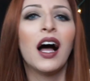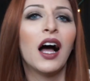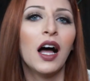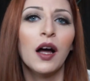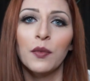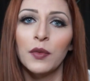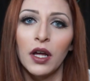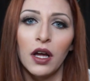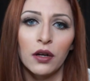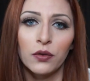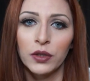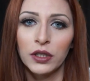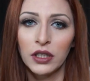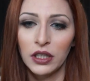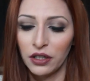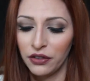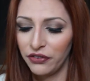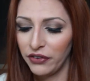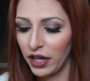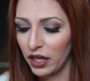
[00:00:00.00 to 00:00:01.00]
I'm not
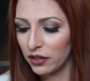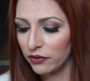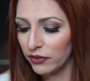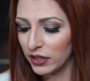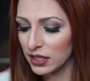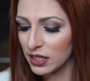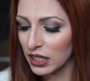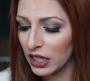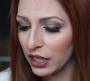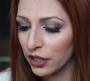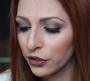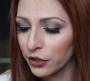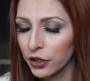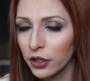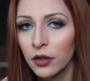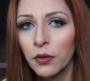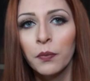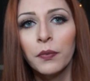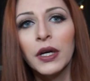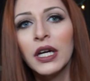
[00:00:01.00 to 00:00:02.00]
really a fan of this
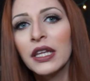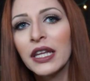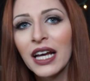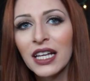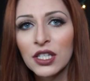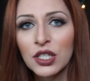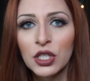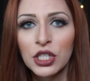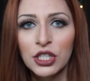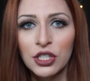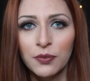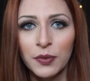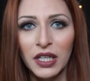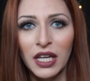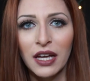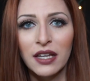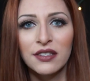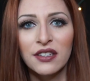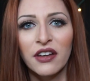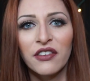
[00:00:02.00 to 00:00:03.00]
either, but that's just
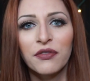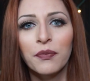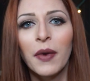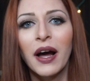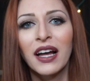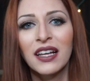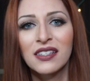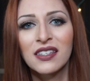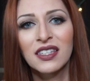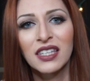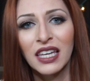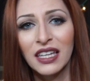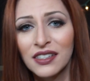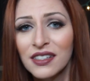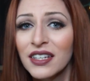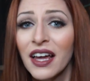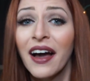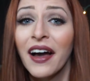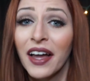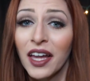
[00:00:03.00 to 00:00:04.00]
because of my
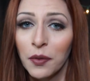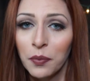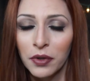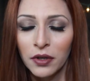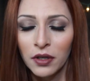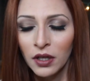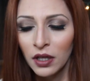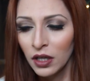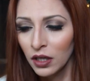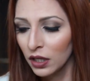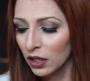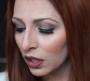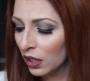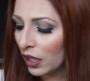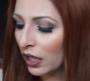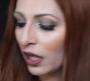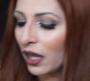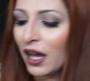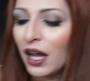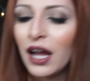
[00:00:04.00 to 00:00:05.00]
skin type.
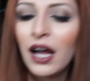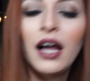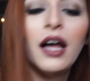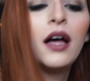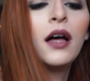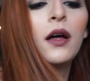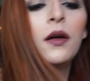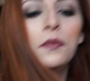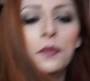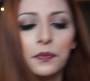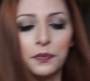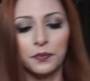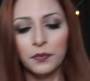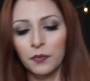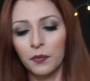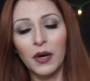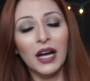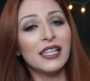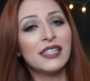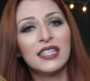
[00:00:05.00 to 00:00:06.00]

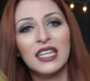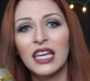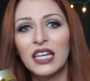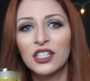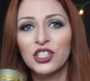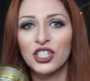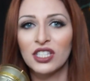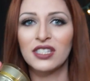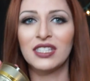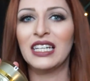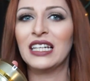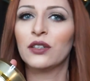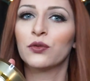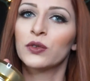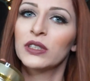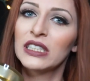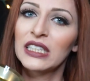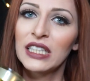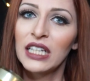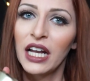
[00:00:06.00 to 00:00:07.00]
My skin just didn't
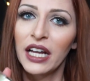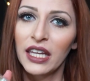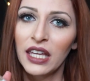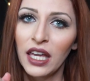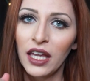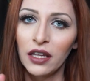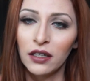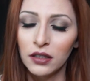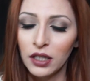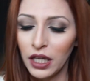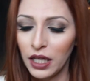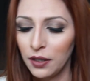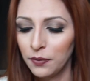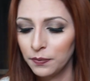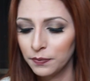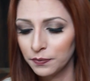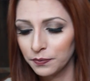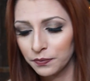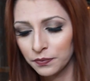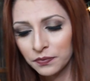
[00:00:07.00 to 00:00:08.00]
really like it. It
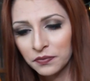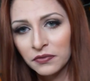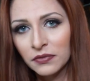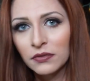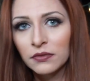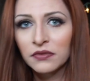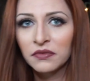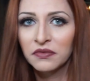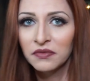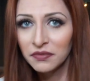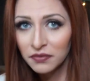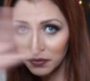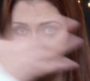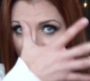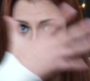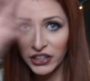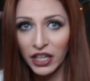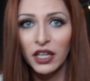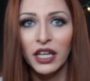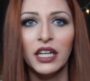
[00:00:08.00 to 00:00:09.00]

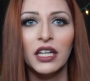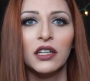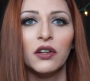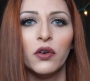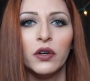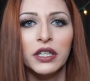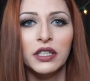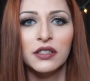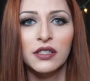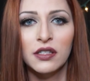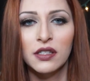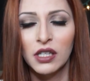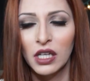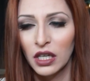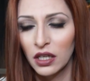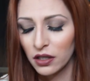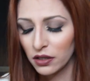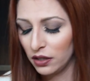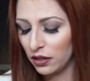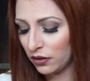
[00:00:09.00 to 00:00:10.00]
felt like an oil
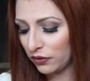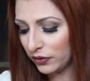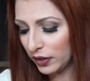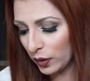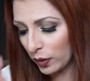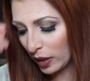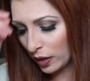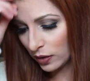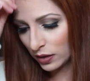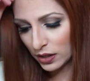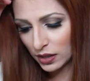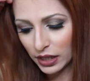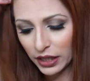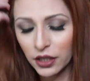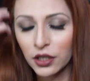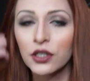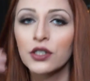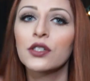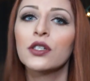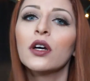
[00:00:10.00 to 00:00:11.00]
slick a few hours
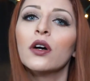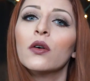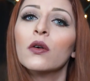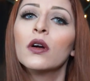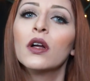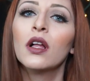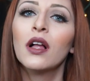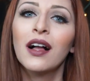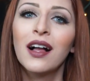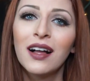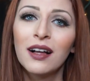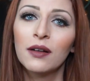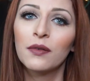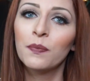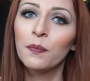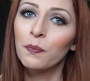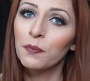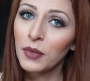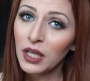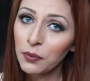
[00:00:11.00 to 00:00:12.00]
later. So
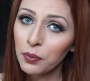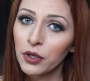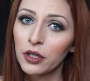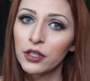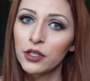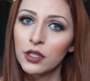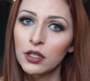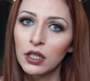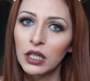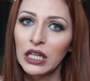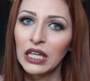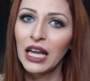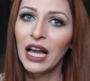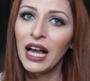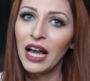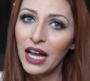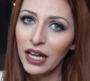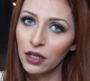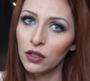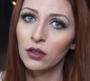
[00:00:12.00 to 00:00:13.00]
me personally,
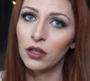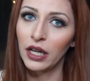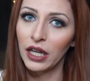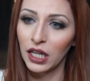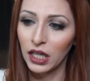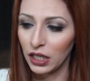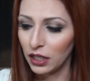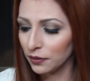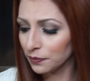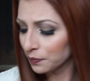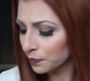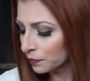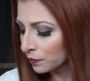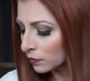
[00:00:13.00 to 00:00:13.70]
I don't like it.